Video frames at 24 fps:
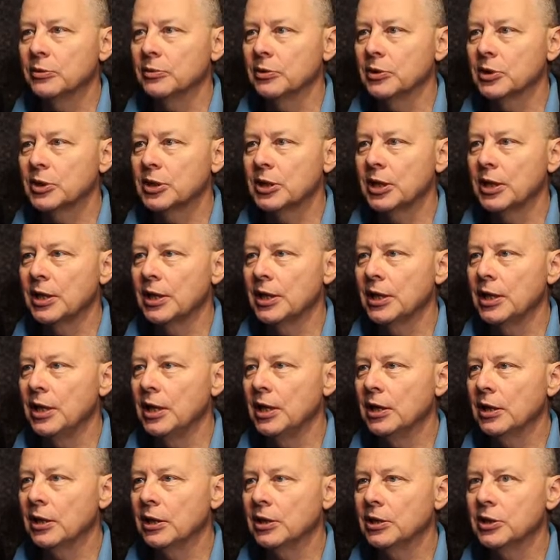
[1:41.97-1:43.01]
We'll say
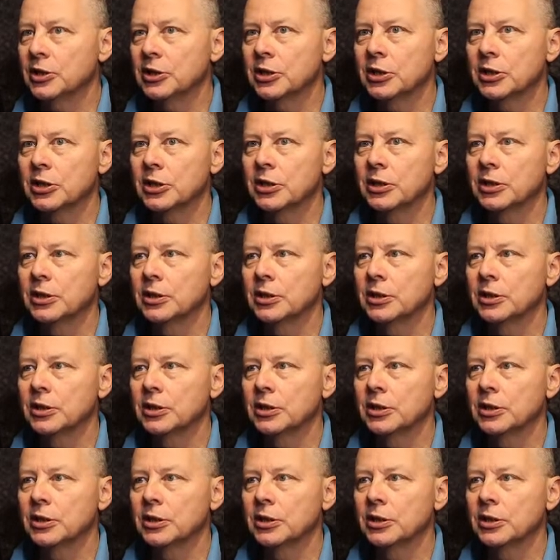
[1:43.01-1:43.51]
English.